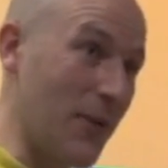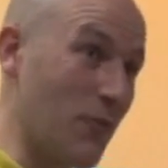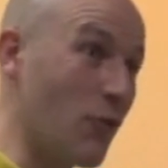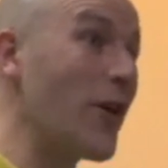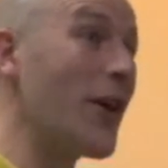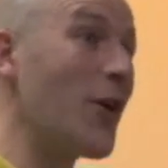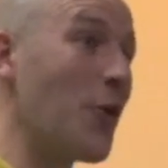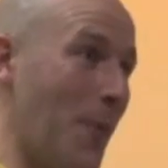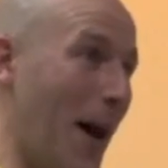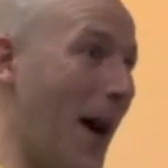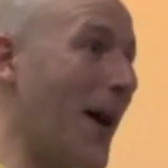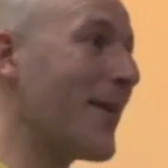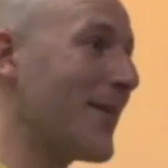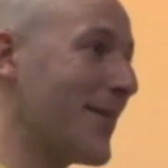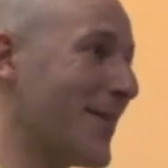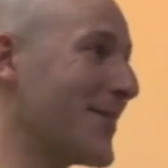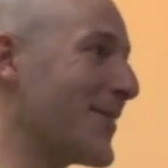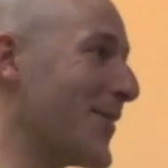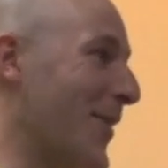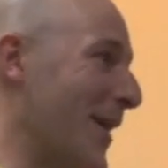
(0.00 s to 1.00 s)
on it. Real
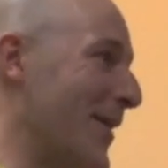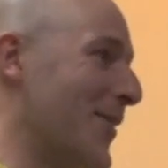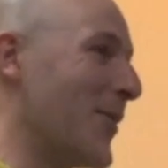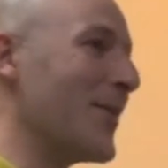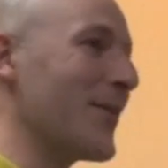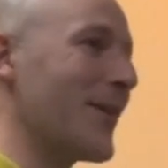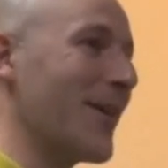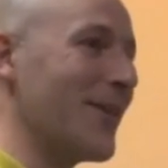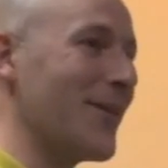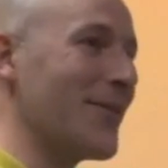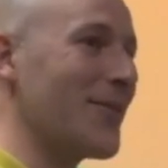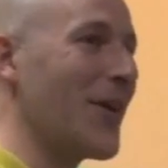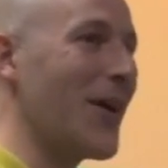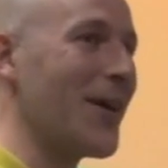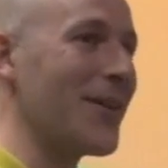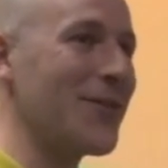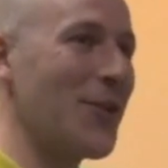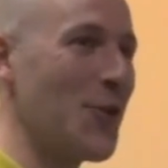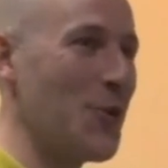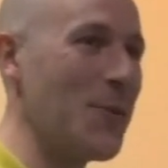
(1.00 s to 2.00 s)
maths, right? Not kind of
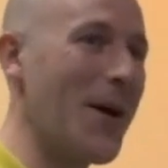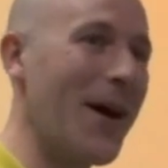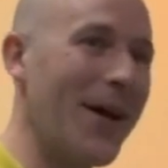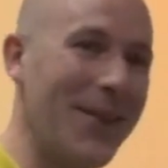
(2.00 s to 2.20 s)
cartoon